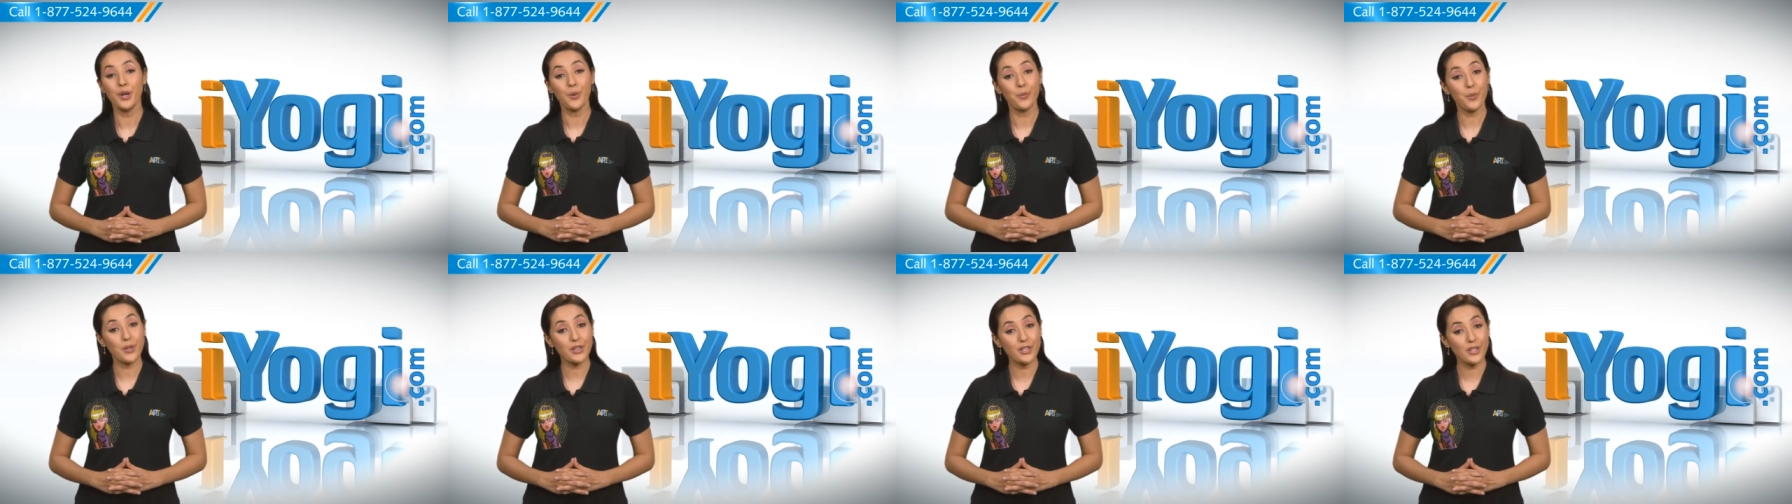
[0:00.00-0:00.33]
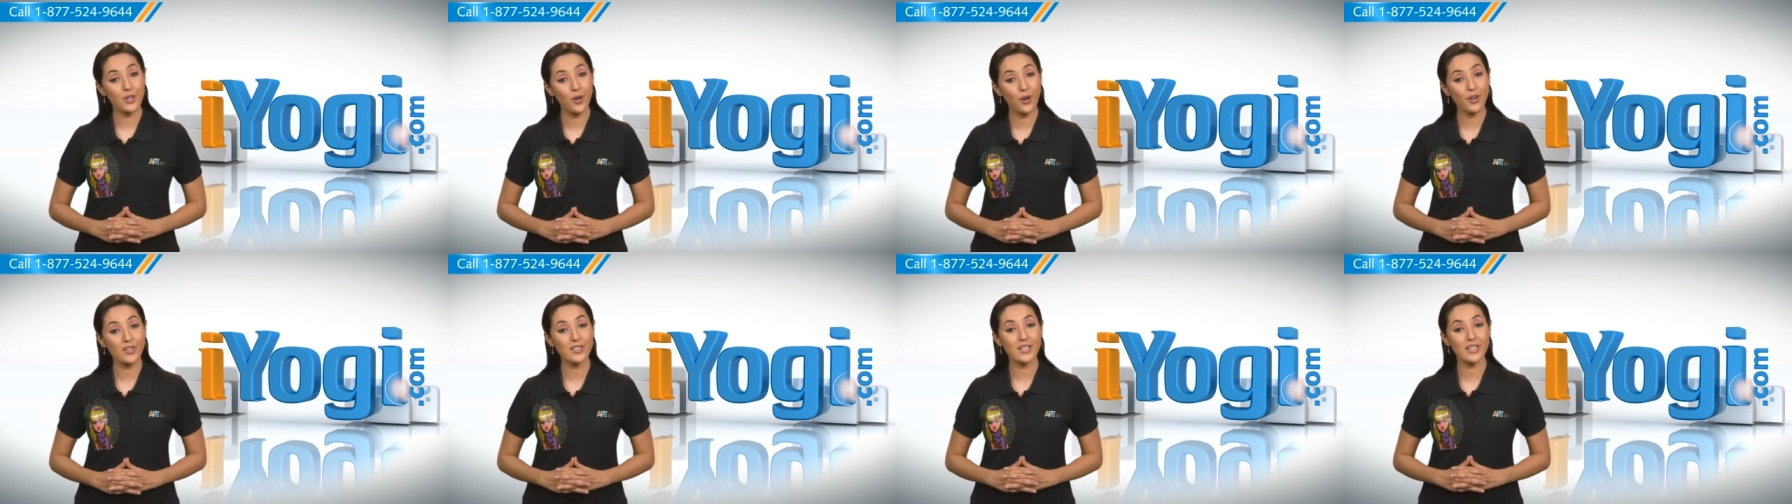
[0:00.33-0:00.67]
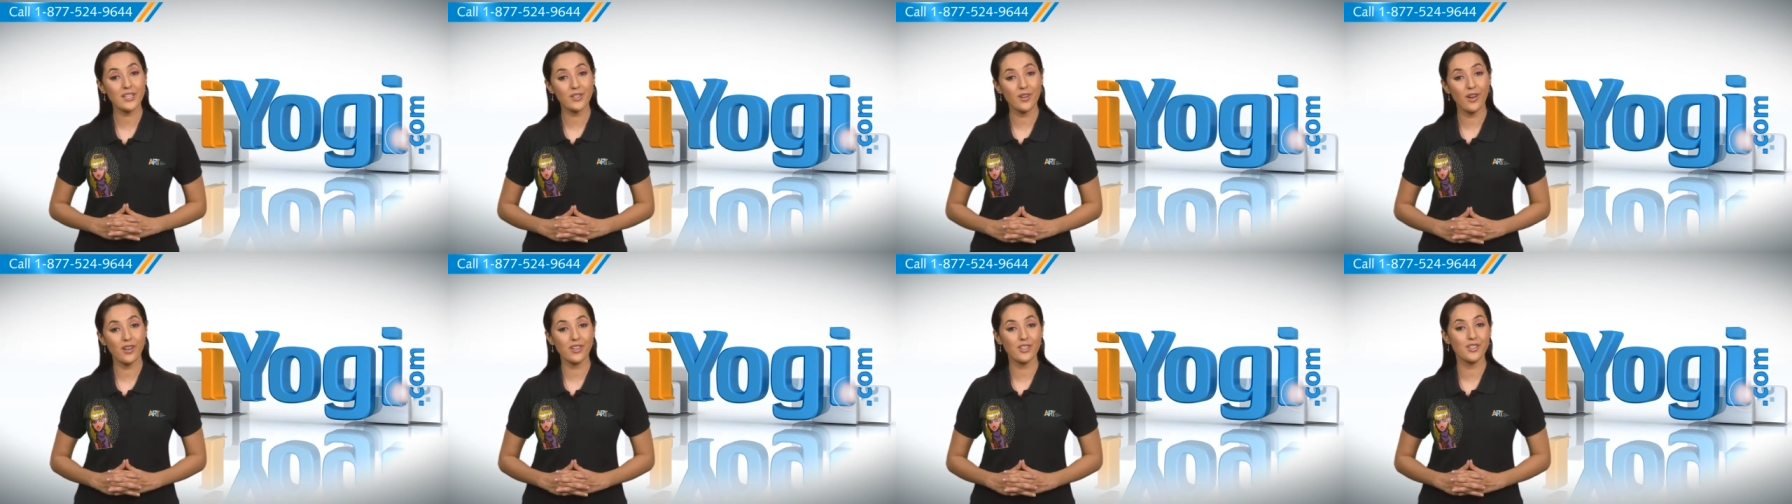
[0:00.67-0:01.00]
with your
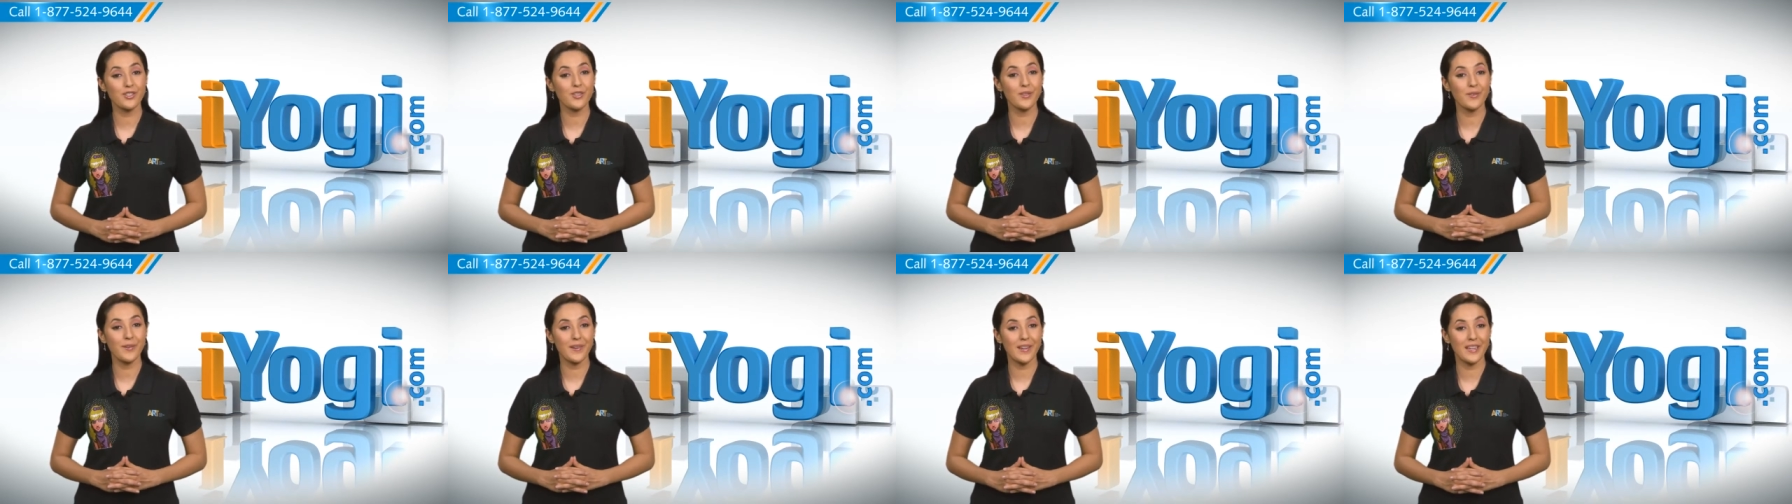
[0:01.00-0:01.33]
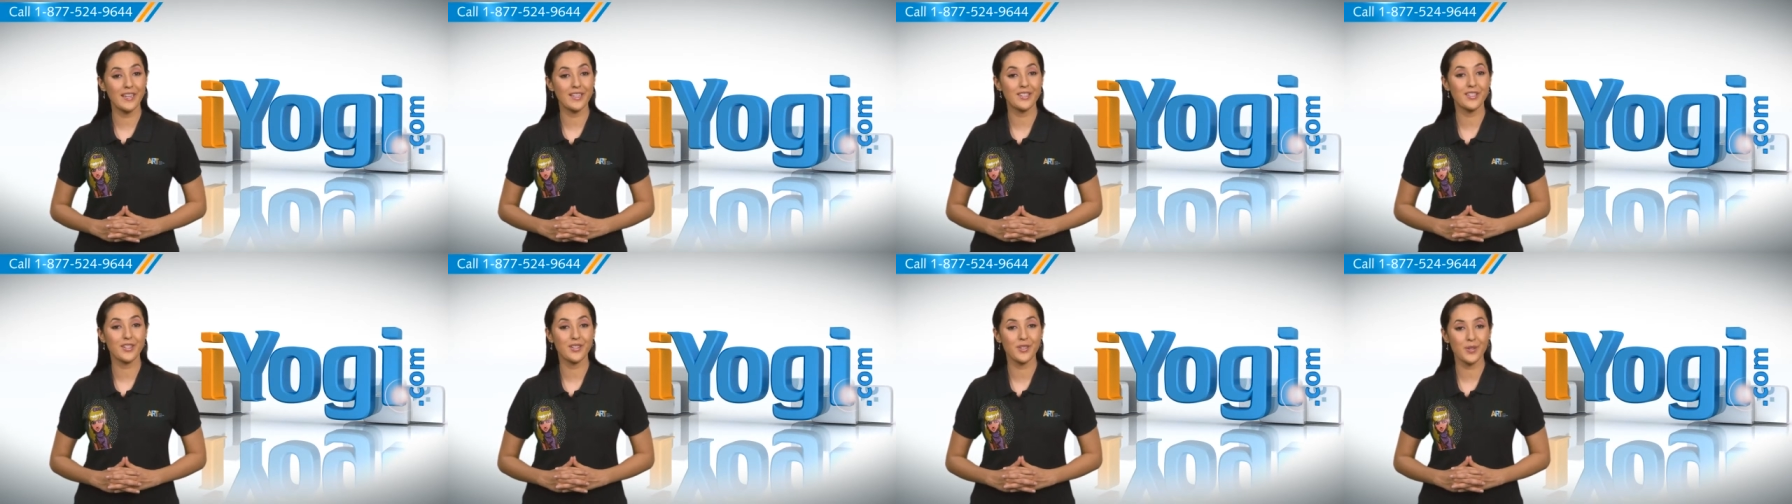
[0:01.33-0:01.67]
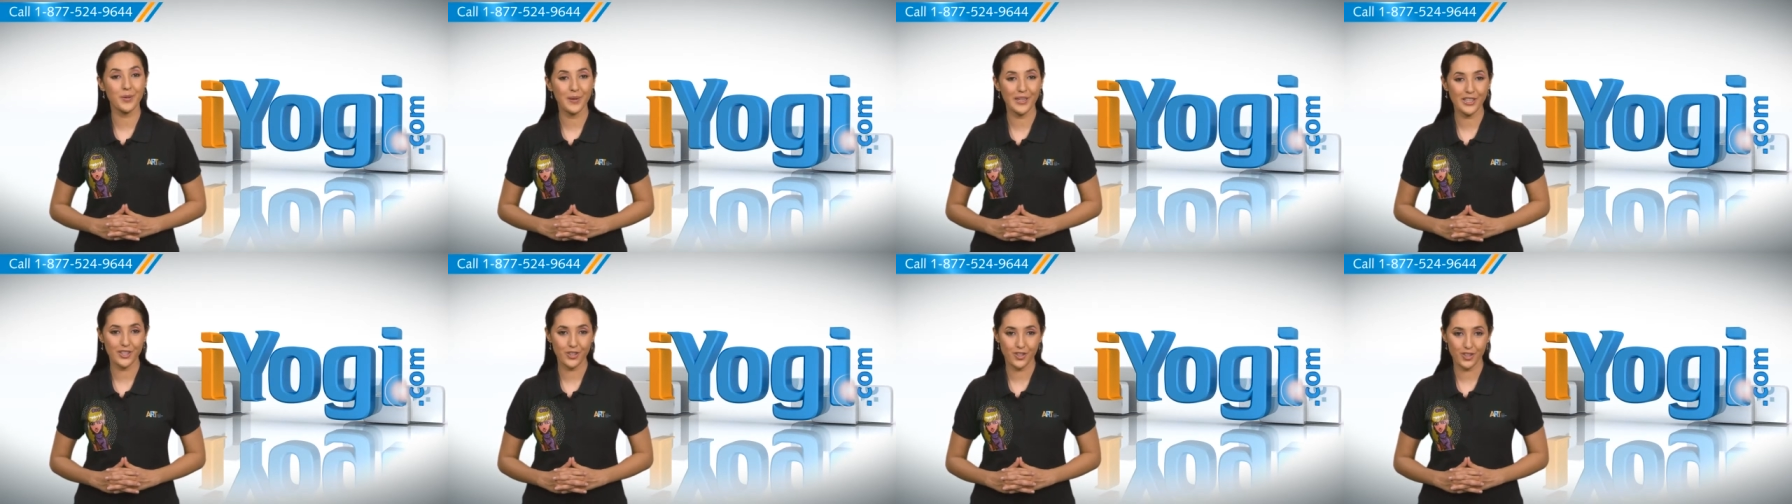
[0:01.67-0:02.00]
technology related
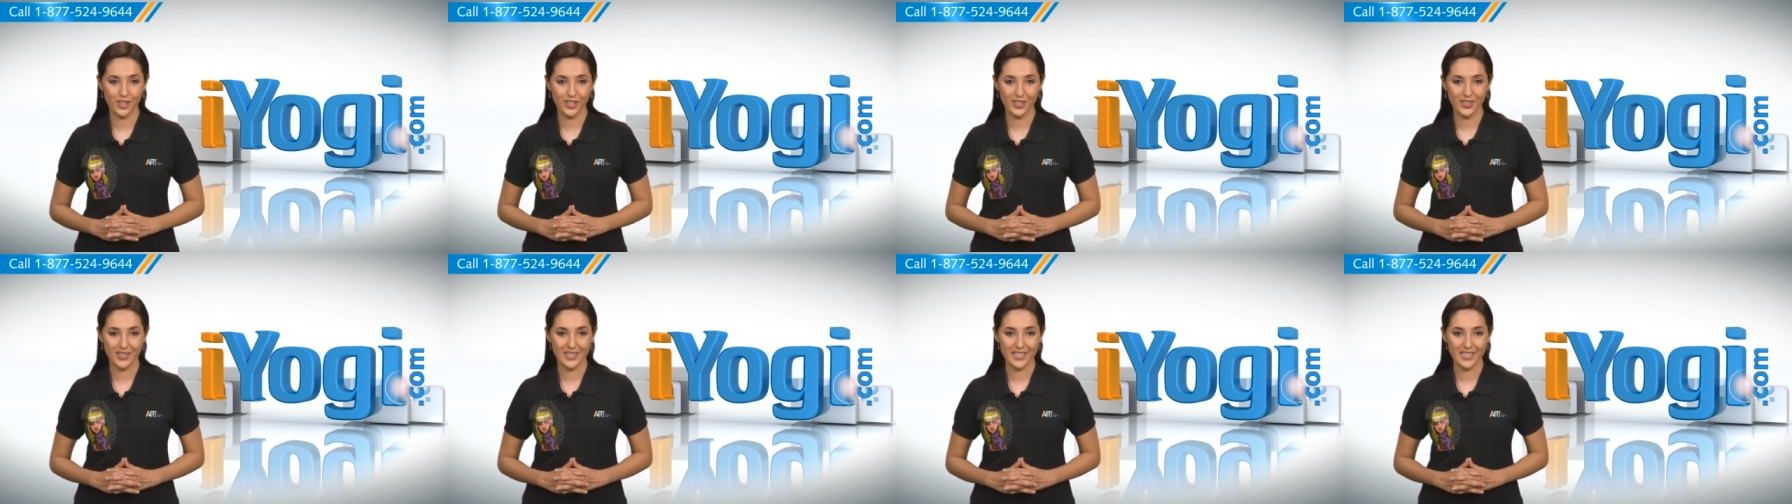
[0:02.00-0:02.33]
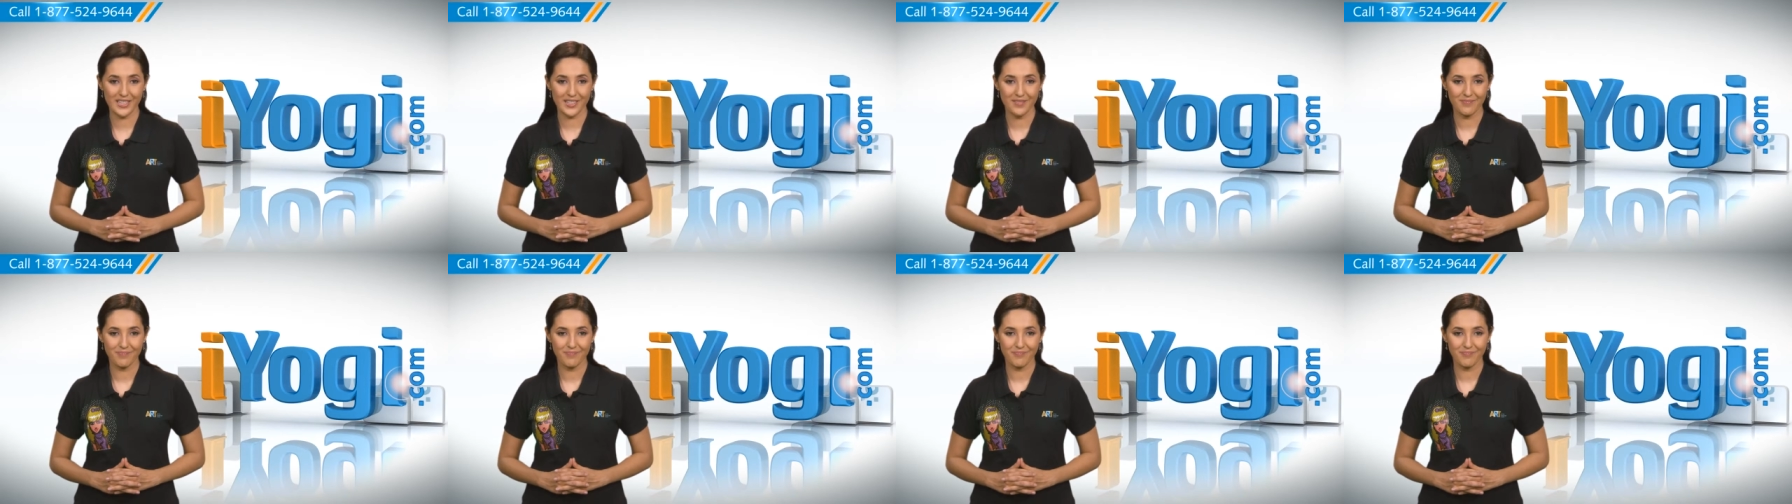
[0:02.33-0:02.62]
questions.